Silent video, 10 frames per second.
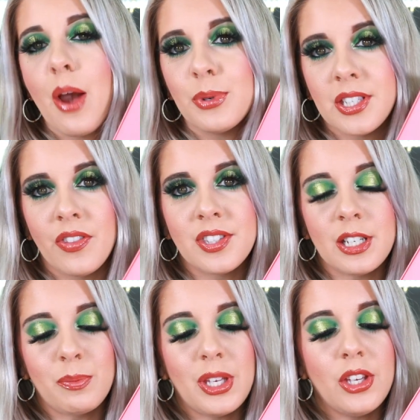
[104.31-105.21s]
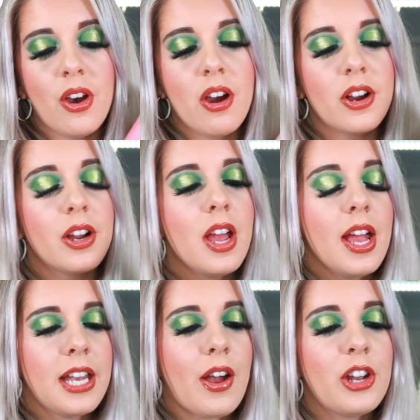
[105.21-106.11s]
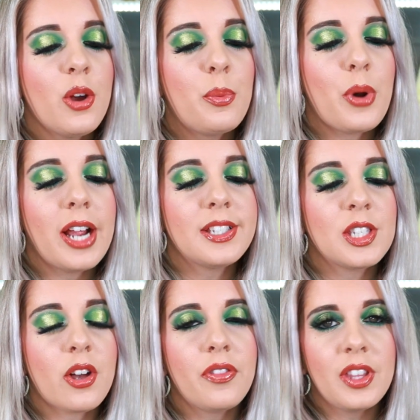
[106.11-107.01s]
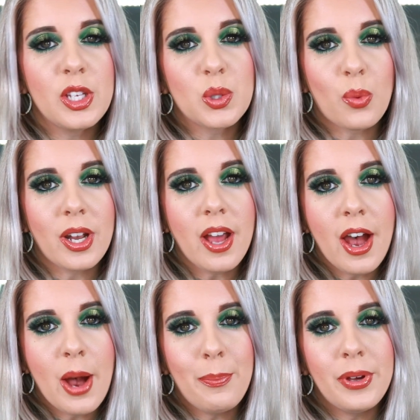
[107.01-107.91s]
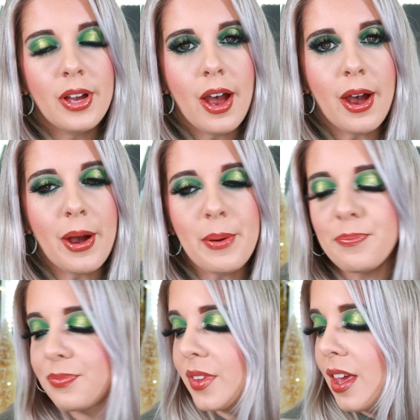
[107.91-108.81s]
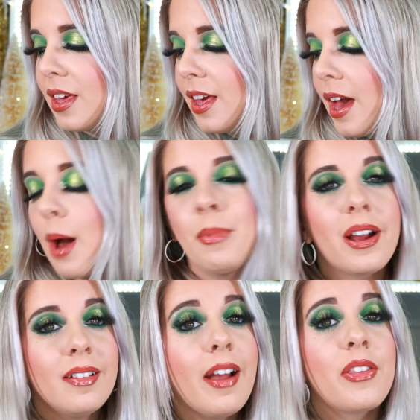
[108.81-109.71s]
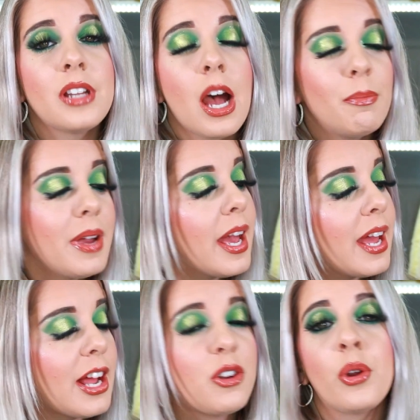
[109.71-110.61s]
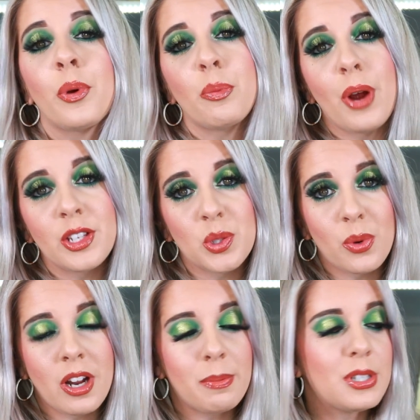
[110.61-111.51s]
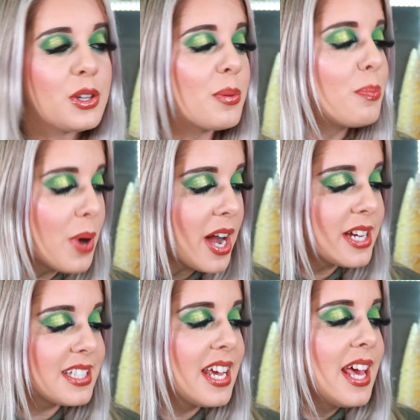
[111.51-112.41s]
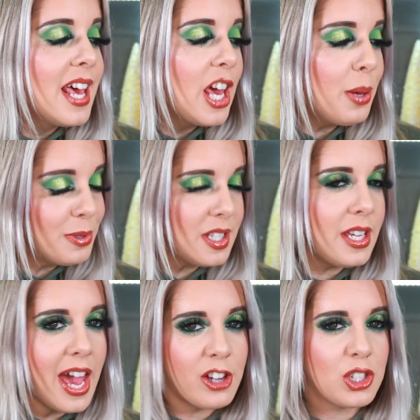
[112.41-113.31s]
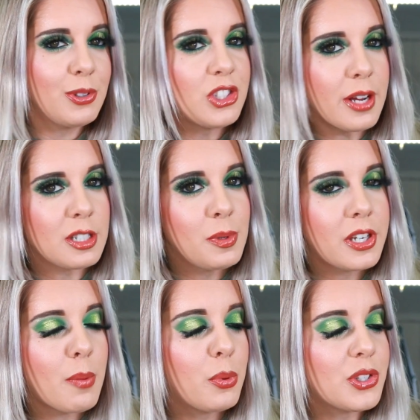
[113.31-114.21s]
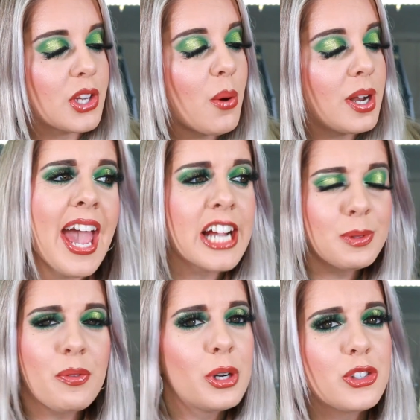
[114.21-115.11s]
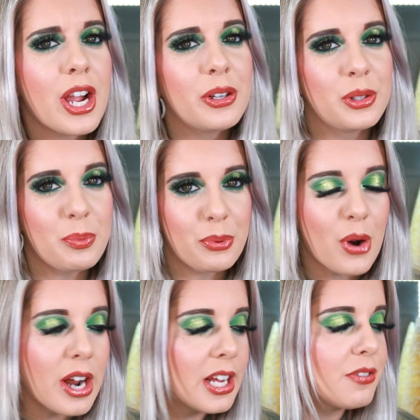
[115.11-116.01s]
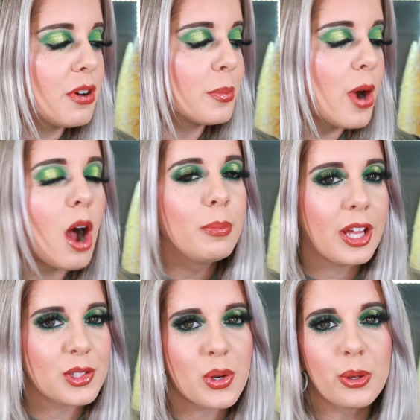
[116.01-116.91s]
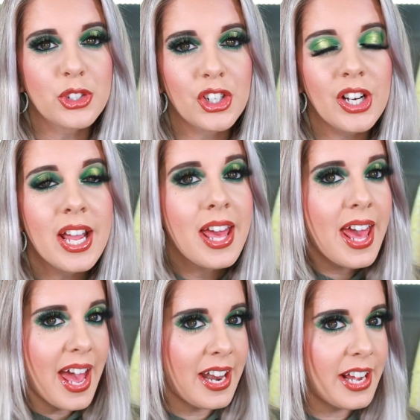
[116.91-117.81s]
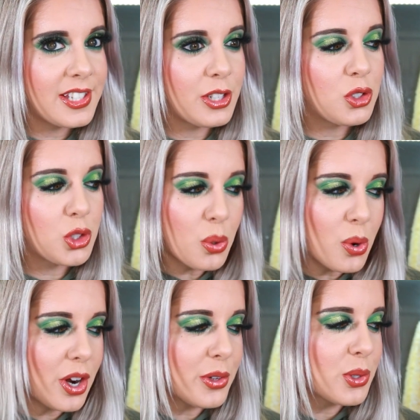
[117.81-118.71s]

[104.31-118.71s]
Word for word: I was sent this in PR. Now I know prices on these went up. I'm not gonna lie, on the top of my head, I don't know what the prices went up to, but Ipsy actually reached out to me a couple weeks ago and asked me if I want to try out a new product from Complex Culture, and I said sure.